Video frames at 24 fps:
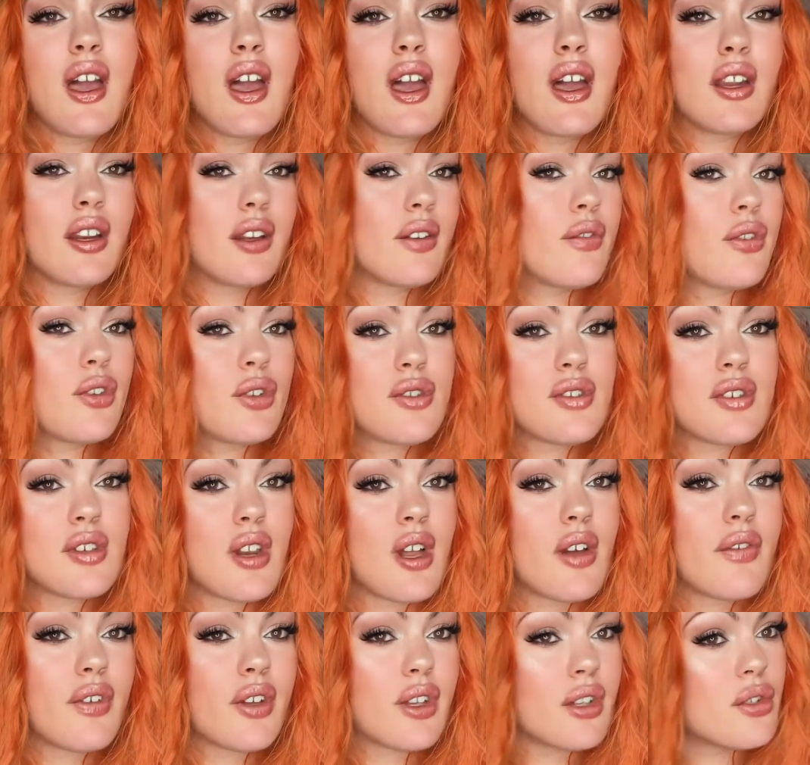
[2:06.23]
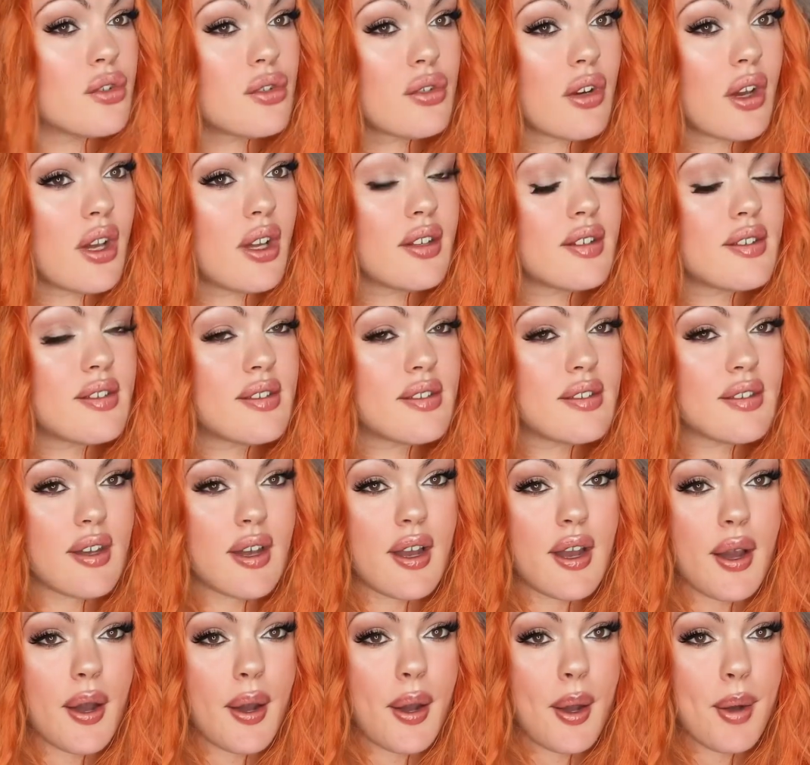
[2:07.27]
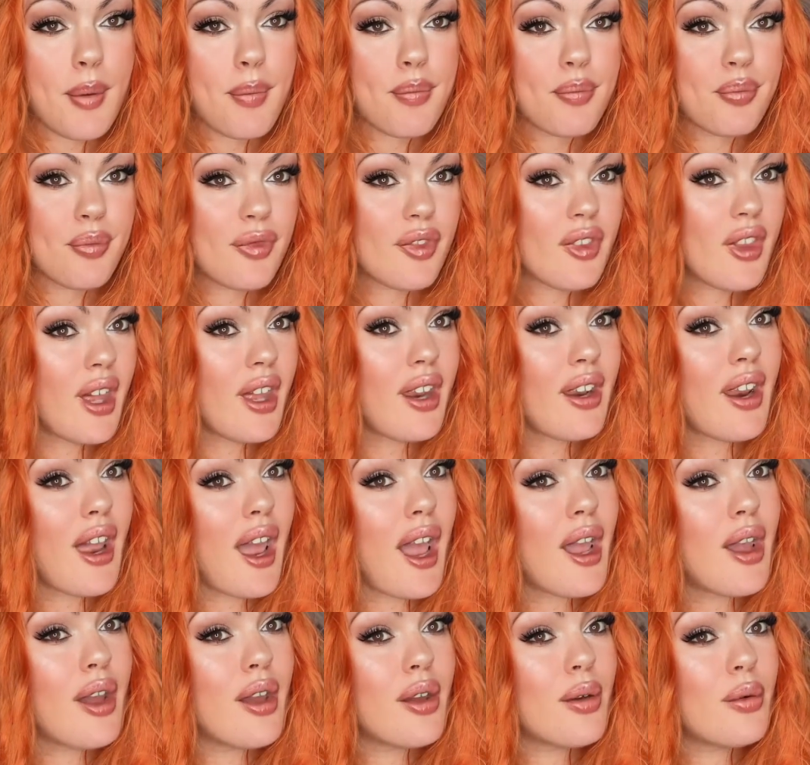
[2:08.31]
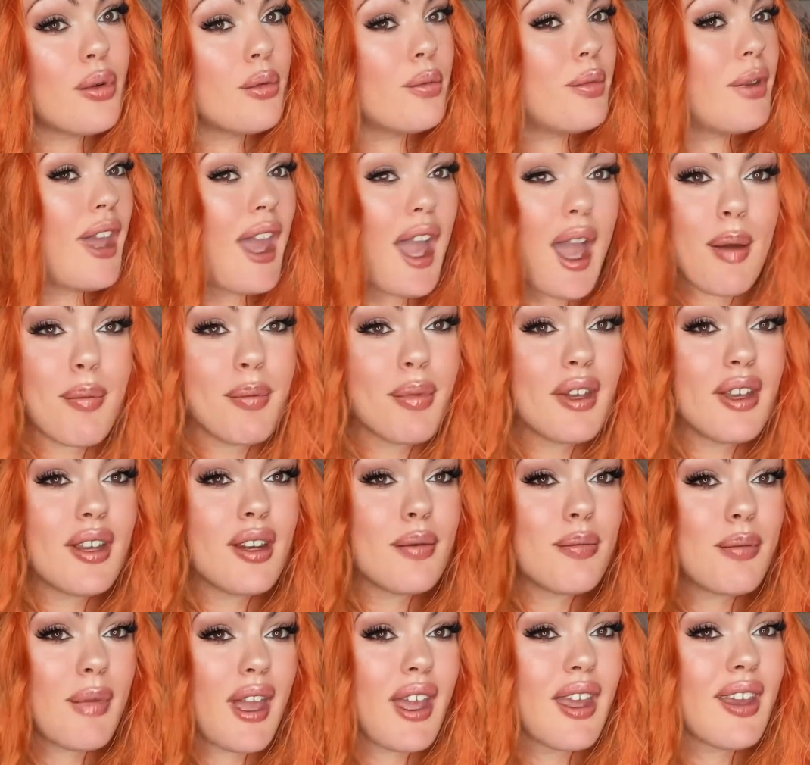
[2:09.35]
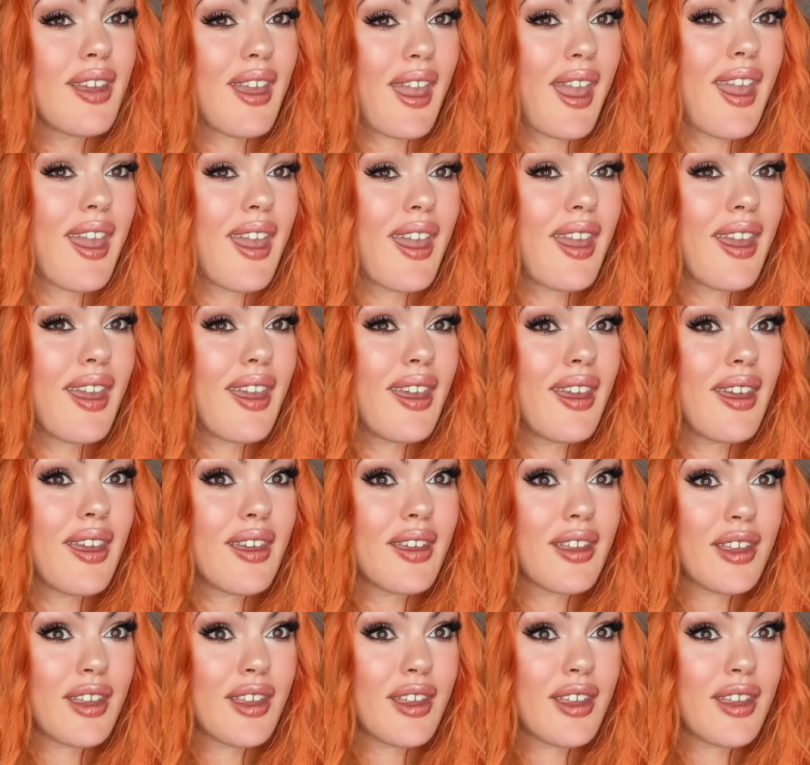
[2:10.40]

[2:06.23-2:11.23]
and if there's enough interest, then I would be happy to make a